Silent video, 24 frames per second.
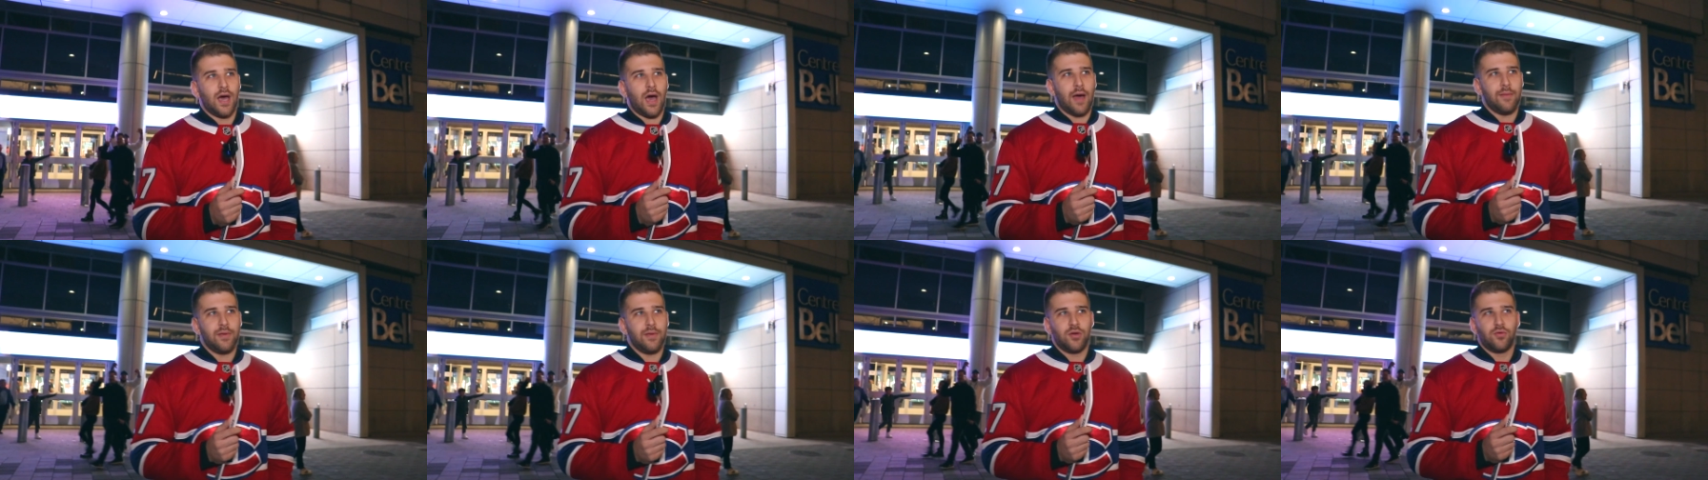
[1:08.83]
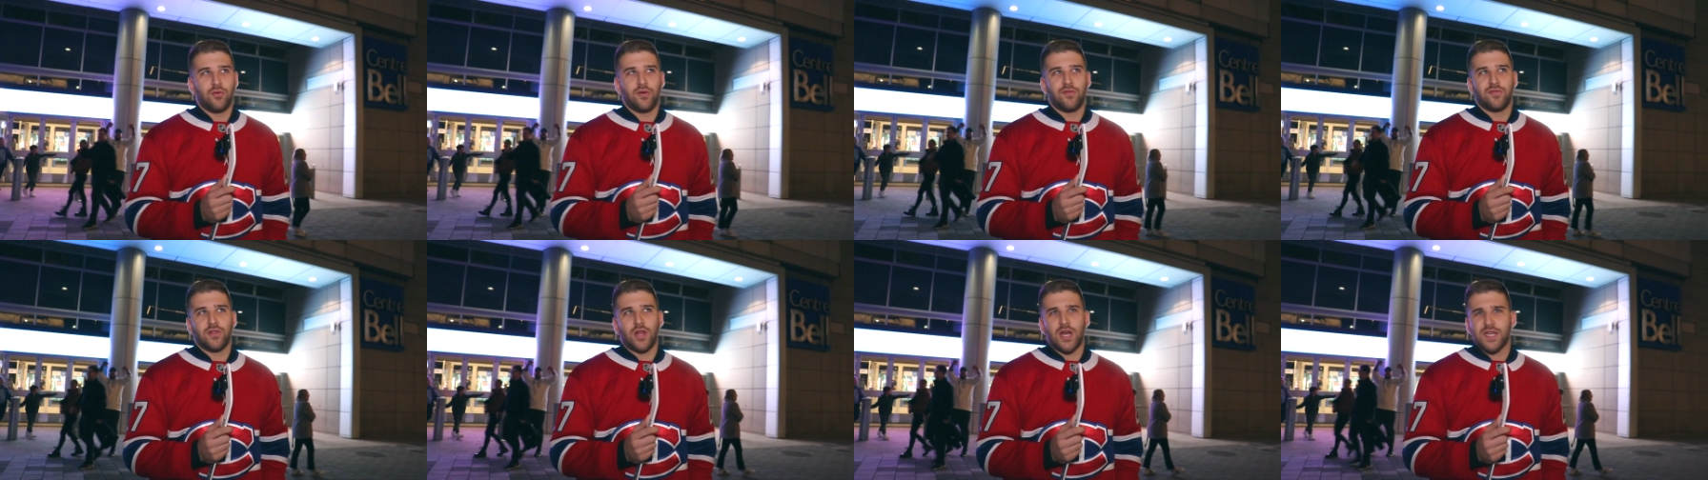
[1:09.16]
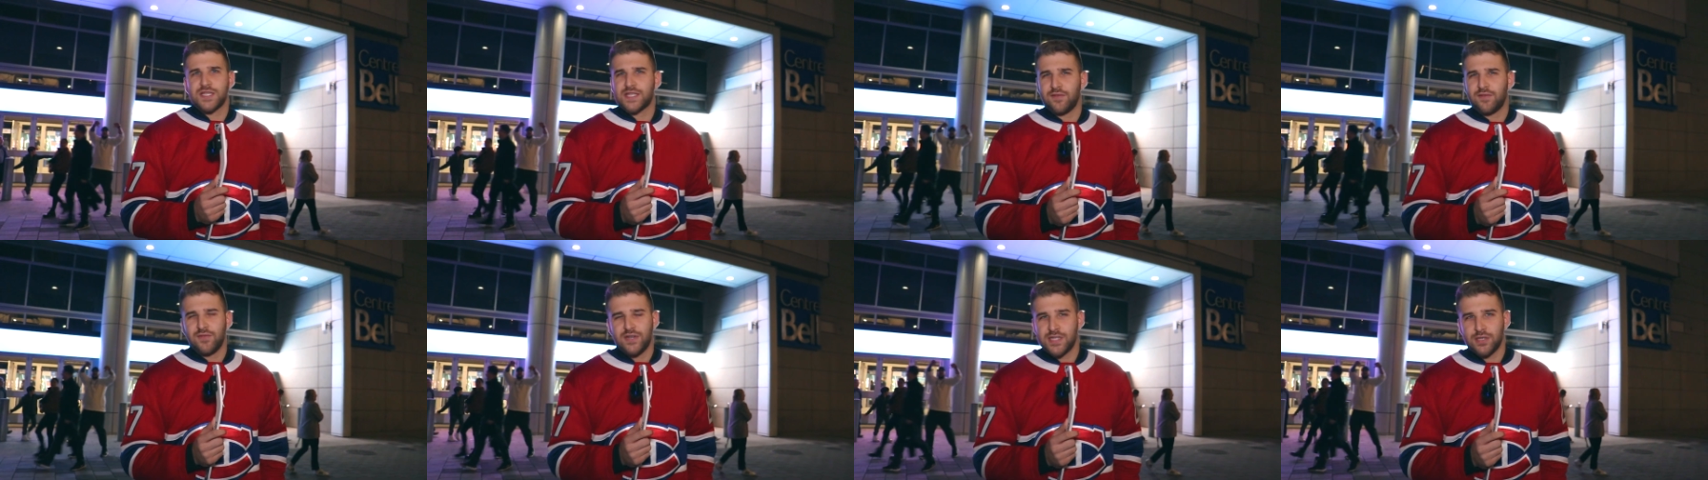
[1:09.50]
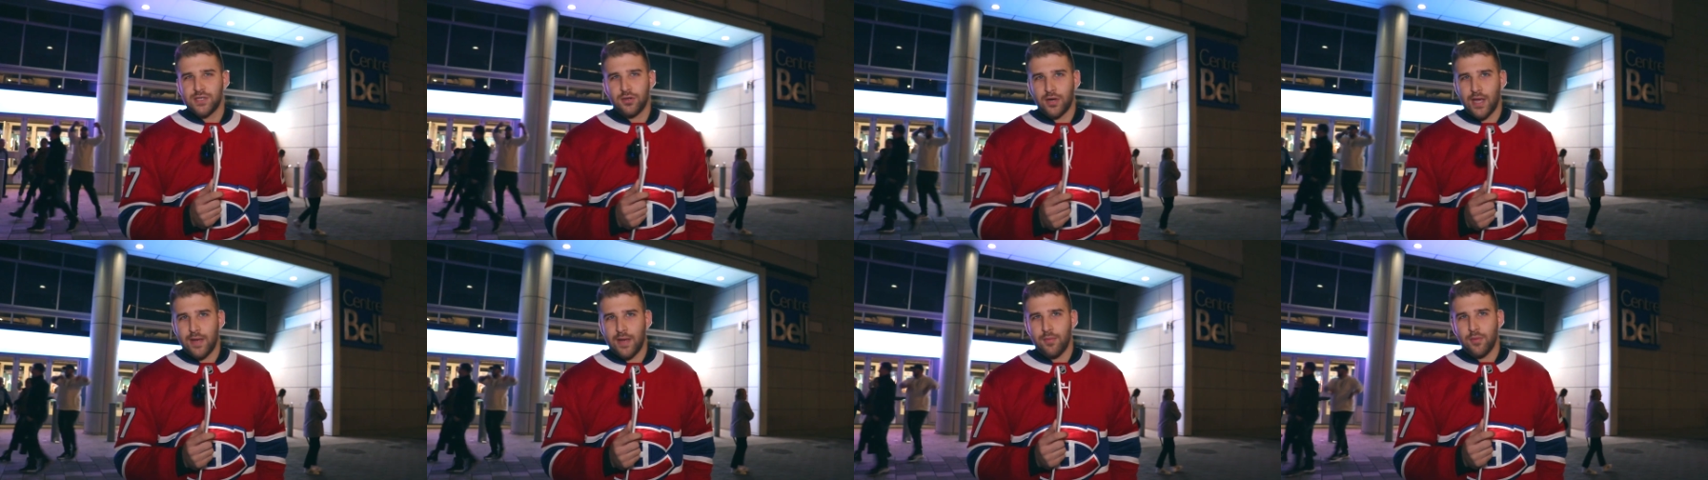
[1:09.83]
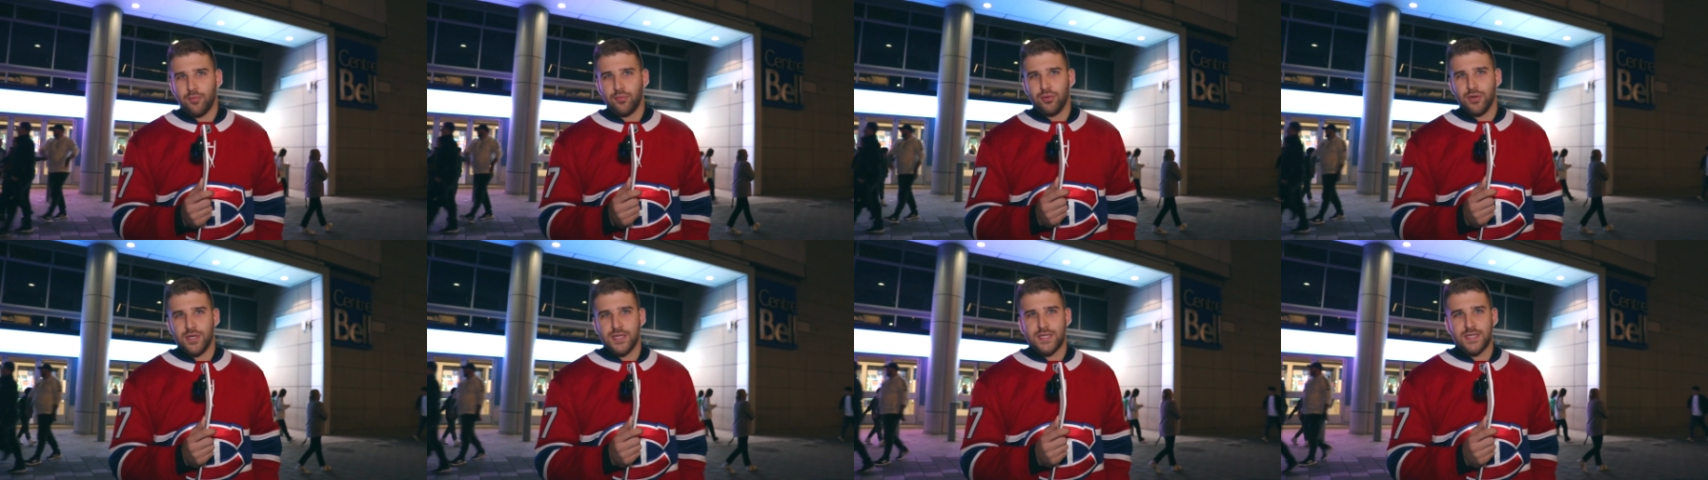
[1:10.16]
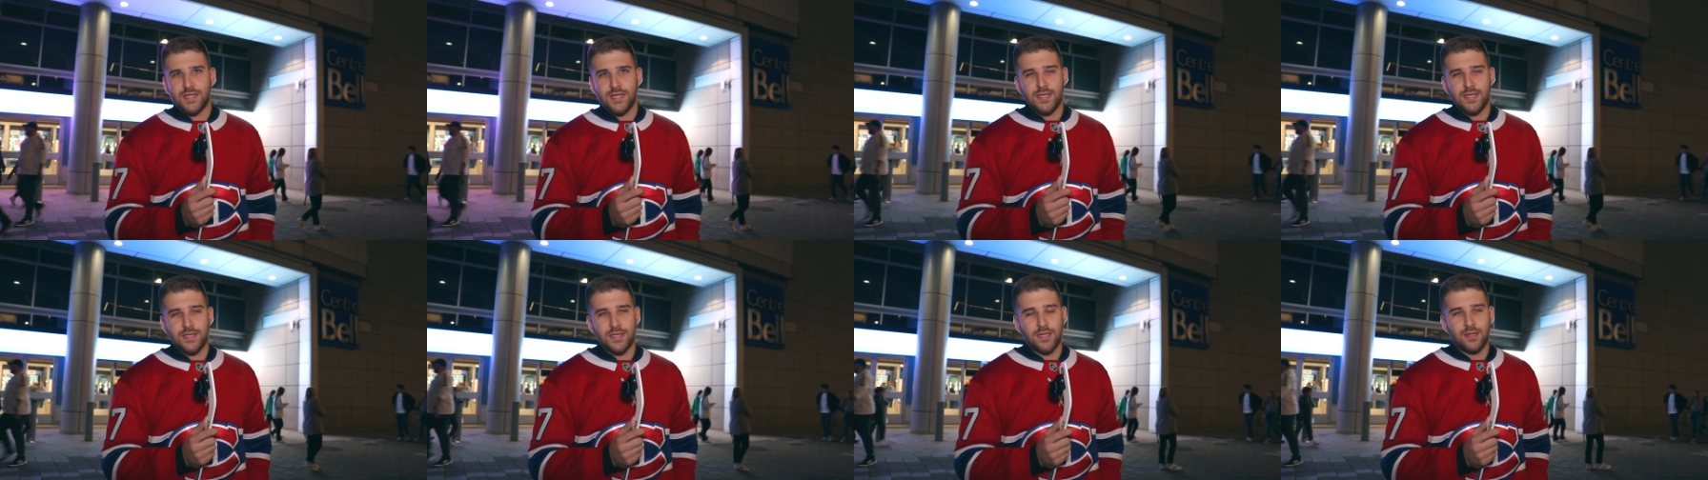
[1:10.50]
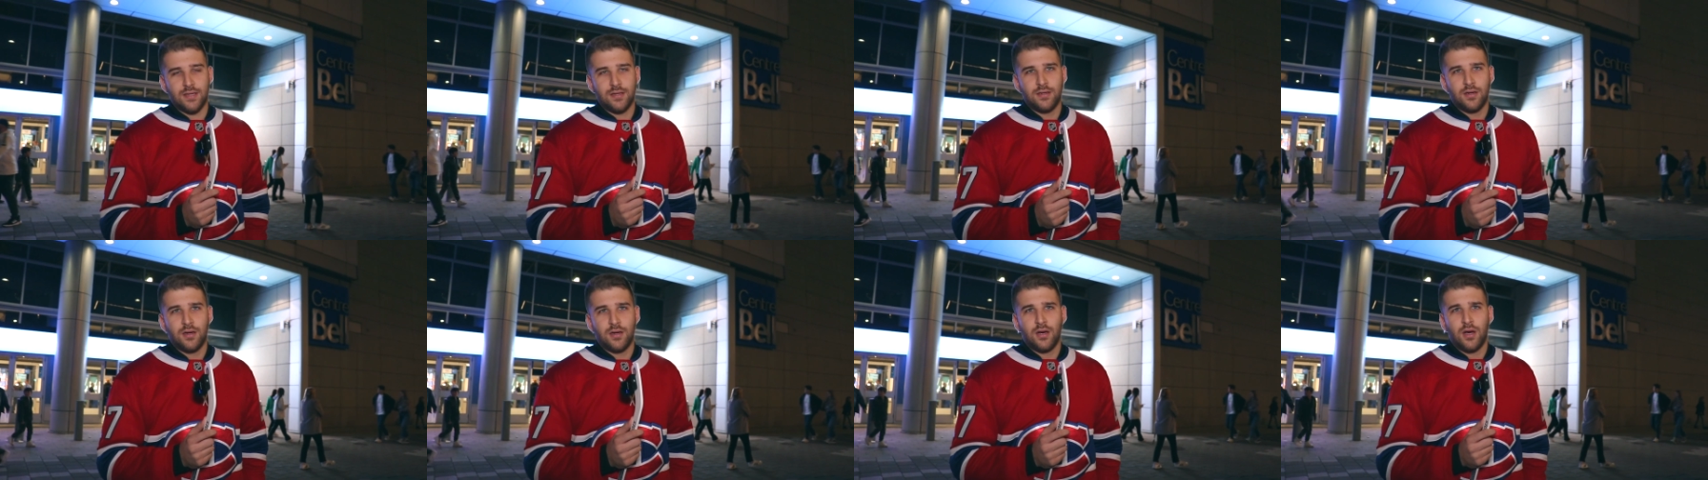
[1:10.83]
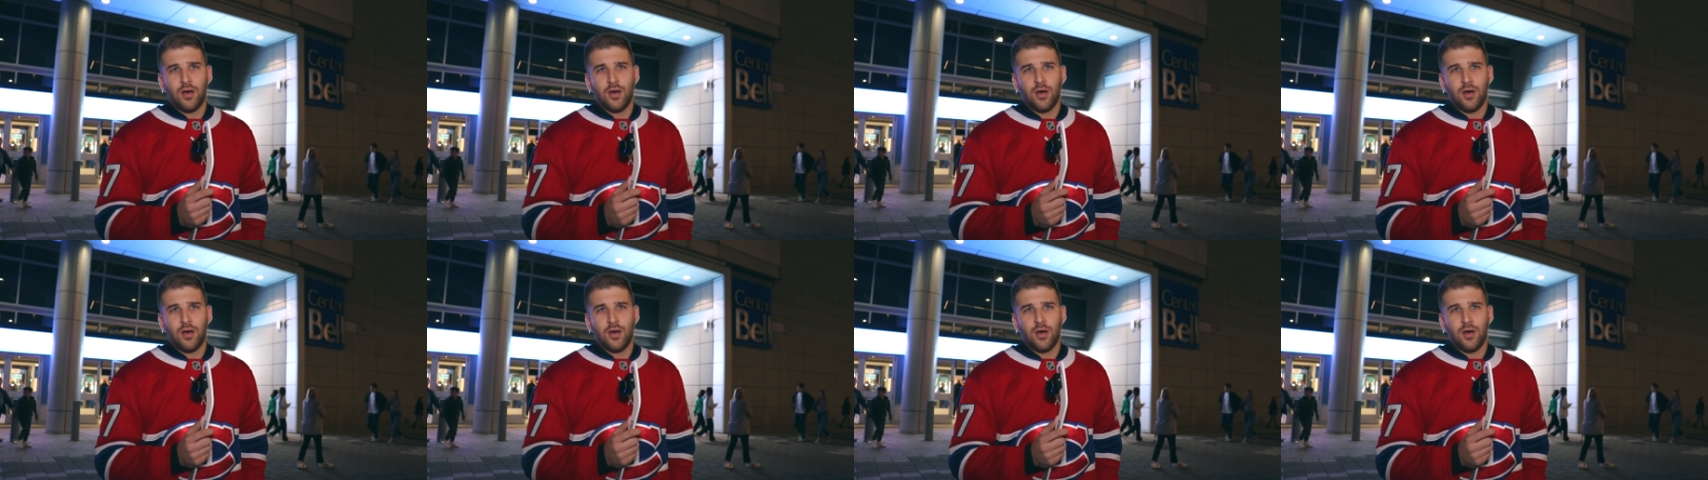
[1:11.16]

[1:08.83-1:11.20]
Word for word: I mean, we've lost every single game in preseason,